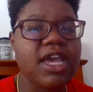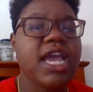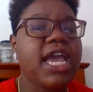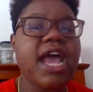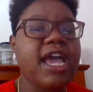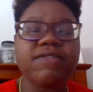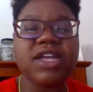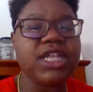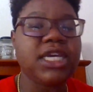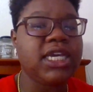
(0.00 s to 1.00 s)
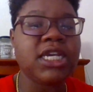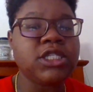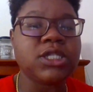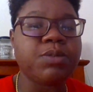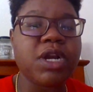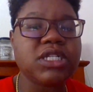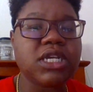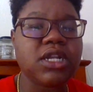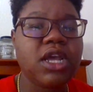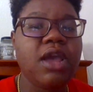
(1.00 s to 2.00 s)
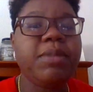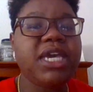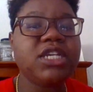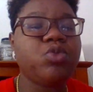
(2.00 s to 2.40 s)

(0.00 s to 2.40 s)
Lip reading: And I have nothing against this person, because